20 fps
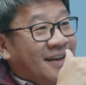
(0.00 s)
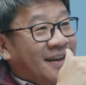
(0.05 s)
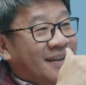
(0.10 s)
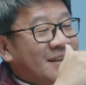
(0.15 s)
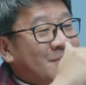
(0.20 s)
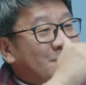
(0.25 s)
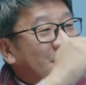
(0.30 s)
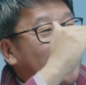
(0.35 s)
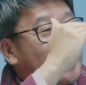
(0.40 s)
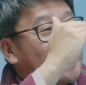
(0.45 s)

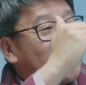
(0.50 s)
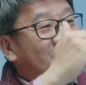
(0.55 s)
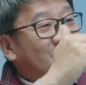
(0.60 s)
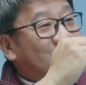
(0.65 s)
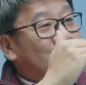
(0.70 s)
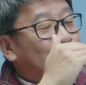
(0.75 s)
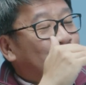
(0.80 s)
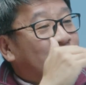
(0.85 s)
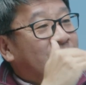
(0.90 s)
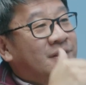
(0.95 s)
And
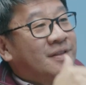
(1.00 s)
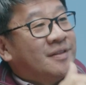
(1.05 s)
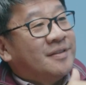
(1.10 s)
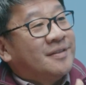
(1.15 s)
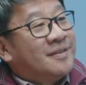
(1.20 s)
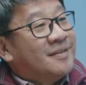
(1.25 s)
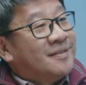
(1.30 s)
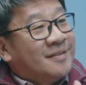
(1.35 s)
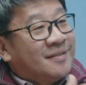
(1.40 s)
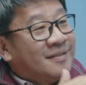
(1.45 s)
imagine
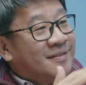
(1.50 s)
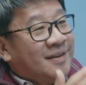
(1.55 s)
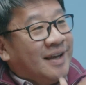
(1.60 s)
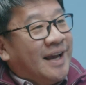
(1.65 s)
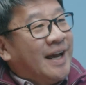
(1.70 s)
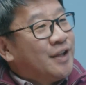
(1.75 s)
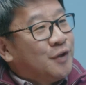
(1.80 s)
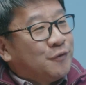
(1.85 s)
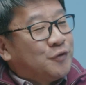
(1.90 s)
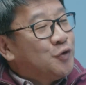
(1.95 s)
when
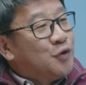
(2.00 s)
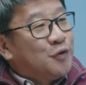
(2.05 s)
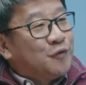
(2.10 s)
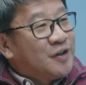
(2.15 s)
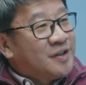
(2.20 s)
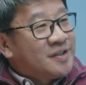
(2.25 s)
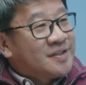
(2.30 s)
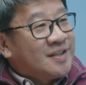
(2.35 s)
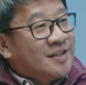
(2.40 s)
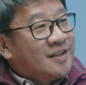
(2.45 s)
end of
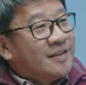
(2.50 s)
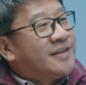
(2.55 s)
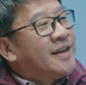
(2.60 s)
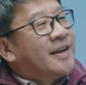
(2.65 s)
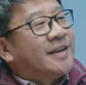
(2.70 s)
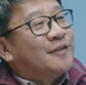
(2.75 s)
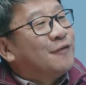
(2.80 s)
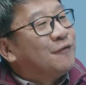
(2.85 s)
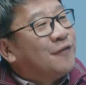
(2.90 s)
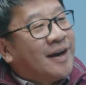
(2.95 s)
university they
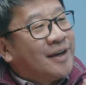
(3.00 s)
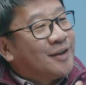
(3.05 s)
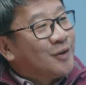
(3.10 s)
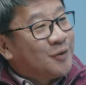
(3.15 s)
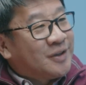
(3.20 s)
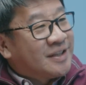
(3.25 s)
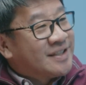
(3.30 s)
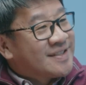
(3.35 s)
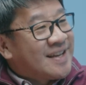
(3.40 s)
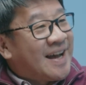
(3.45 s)
take the
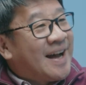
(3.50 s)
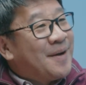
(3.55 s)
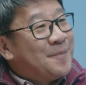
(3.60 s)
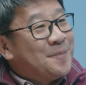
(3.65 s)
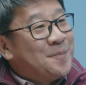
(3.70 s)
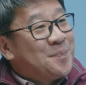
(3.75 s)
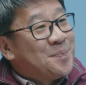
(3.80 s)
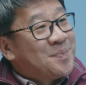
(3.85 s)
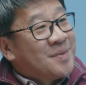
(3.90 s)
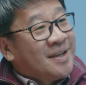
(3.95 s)
final
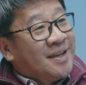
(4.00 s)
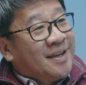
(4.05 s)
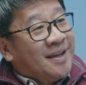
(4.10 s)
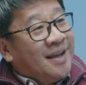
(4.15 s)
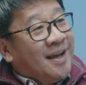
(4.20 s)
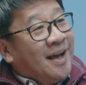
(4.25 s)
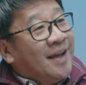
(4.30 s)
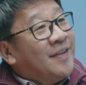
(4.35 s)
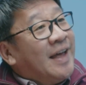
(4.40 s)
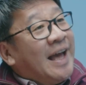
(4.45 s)
exam,
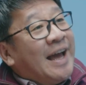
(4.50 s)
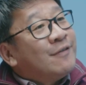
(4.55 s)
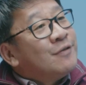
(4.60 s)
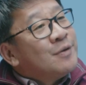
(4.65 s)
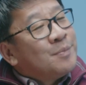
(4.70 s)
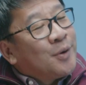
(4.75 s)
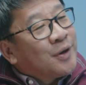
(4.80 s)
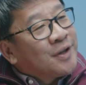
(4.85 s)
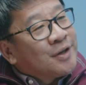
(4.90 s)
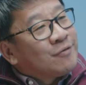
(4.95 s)
and
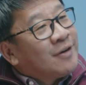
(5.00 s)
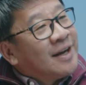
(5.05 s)
everybody